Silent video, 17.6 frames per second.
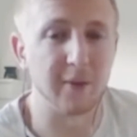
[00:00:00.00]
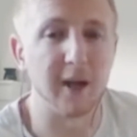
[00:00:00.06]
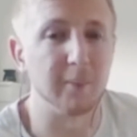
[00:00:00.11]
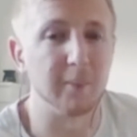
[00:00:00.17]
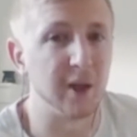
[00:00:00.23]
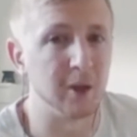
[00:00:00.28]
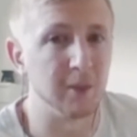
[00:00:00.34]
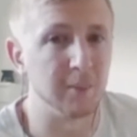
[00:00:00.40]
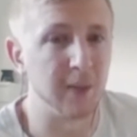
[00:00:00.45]
I've
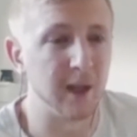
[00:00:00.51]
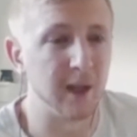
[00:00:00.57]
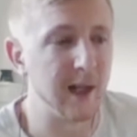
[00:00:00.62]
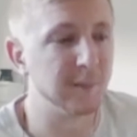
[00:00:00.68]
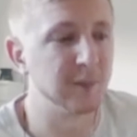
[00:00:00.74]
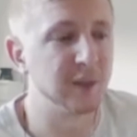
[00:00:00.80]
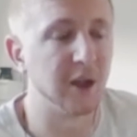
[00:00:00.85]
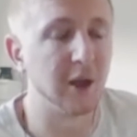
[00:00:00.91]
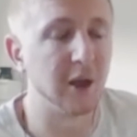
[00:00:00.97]
been on my
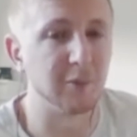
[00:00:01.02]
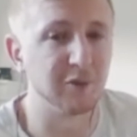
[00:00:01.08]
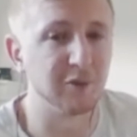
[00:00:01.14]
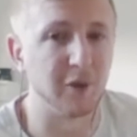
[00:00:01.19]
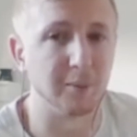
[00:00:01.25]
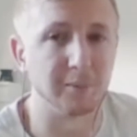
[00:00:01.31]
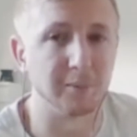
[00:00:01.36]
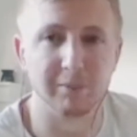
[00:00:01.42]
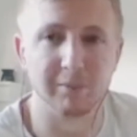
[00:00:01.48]
laptop
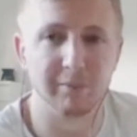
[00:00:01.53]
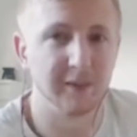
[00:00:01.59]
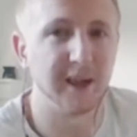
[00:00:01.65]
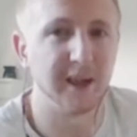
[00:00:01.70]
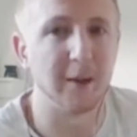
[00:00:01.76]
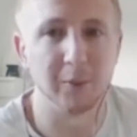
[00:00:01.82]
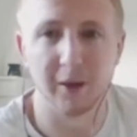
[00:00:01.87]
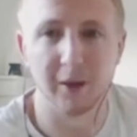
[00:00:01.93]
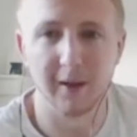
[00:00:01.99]
from you
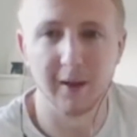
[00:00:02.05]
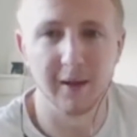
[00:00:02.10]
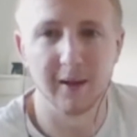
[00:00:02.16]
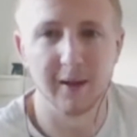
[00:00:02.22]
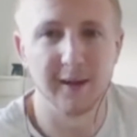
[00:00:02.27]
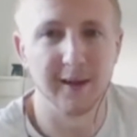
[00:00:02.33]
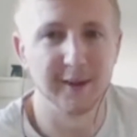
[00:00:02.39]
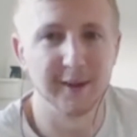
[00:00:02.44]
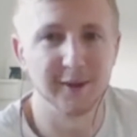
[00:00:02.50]
know mm.